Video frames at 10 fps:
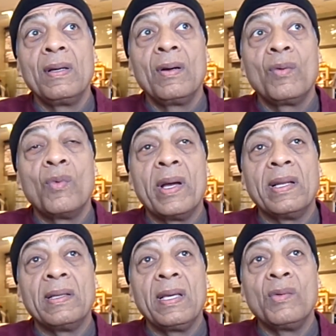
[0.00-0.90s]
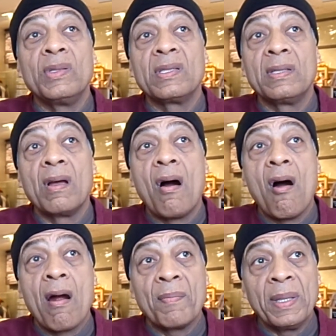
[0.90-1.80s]
when he was in the
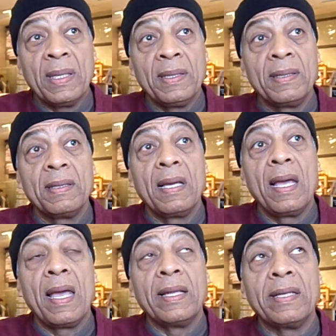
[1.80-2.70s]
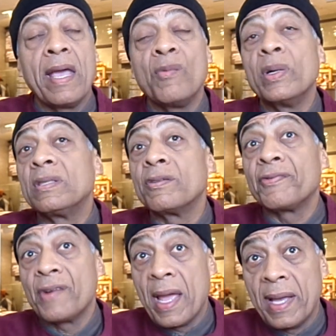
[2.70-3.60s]
army and they went to
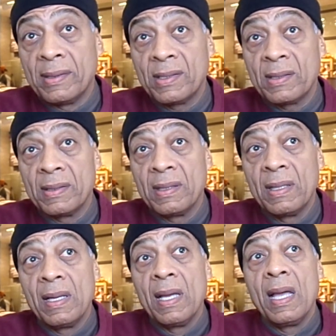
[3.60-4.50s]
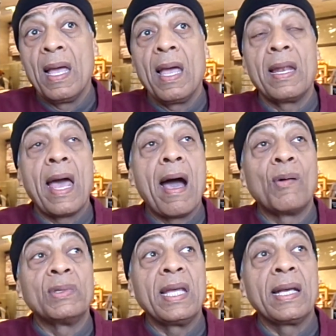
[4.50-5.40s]
France, and how
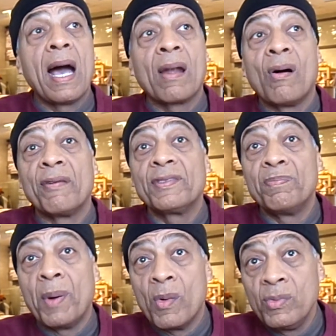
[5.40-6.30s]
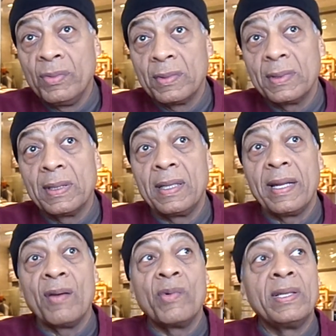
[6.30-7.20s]
when they got off the boat and
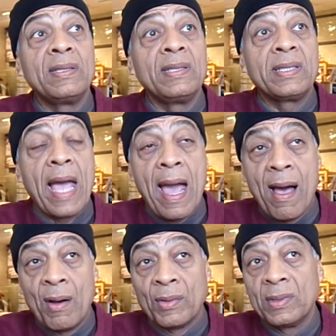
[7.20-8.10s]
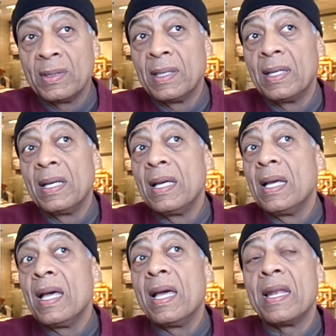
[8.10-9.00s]
they went into town,
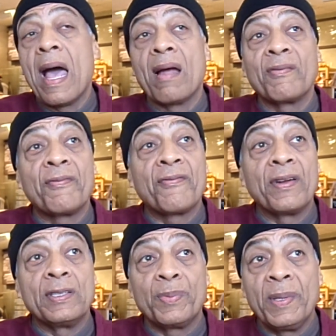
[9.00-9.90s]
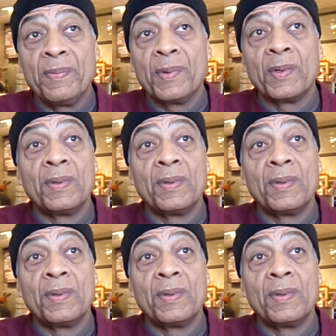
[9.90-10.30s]
and how the French people